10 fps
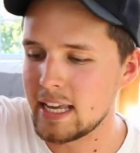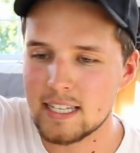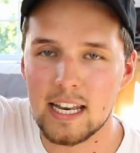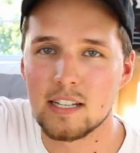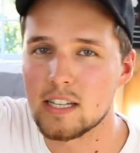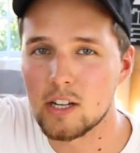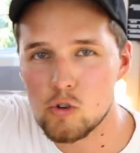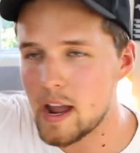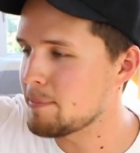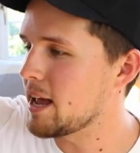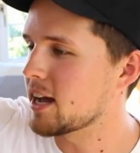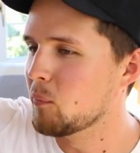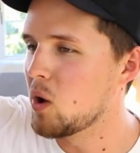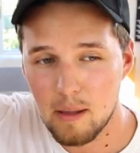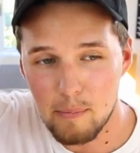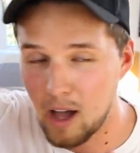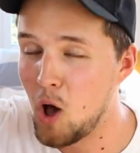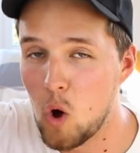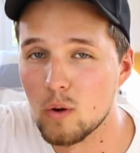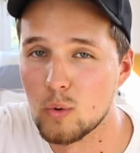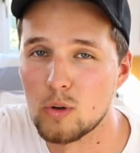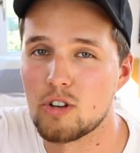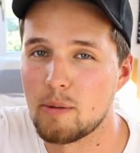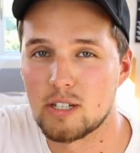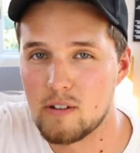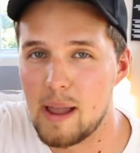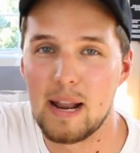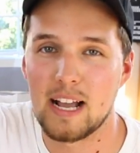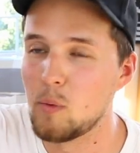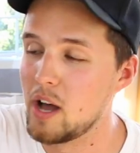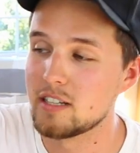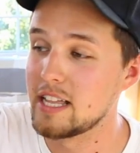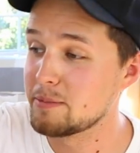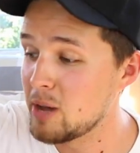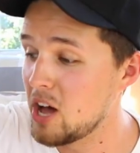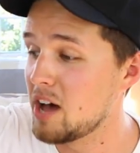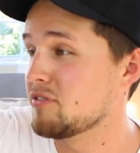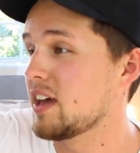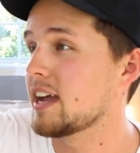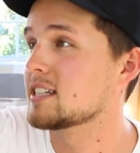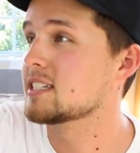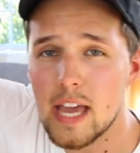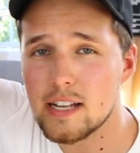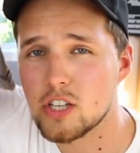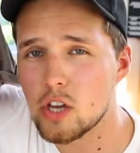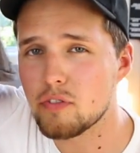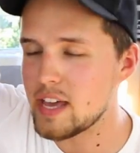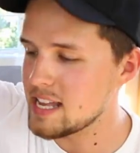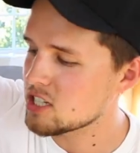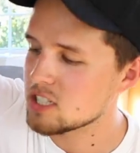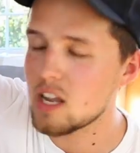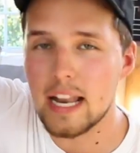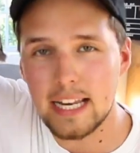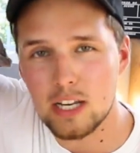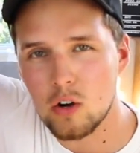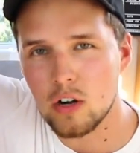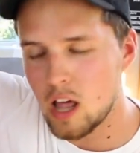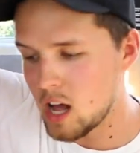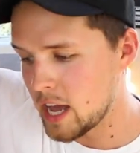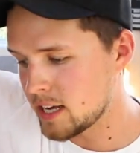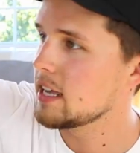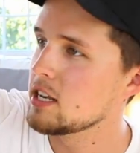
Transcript: He sent us in grey, black and white. My whole wardrobe is grey, black and white, so that's perfect. Yeah, it's good fit. It's slightly long line.